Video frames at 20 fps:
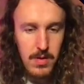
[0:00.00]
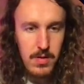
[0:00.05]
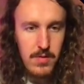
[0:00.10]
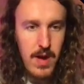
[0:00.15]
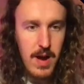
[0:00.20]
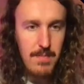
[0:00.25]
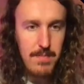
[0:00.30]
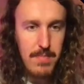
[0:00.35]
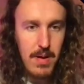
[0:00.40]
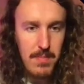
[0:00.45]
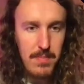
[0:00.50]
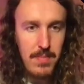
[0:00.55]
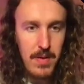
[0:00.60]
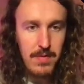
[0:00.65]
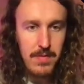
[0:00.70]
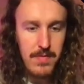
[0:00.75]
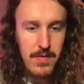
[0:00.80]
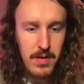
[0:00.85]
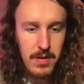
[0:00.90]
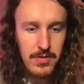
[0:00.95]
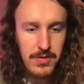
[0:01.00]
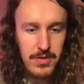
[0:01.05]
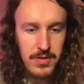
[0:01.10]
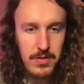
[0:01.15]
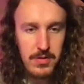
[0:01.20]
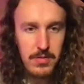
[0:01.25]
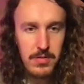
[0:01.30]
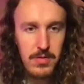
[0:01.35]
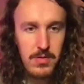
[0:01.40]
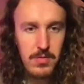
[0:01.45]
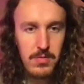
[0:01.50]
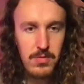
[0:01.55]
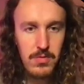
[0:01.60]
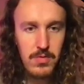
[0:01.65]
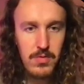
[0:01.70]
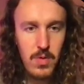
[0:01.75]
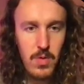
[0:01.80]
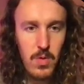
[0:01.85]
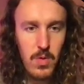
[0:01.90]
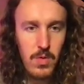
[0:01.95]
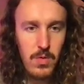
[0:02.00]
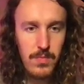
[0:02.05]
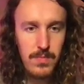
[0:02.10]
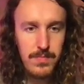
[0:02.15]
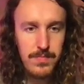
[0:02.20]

create a public function called draw,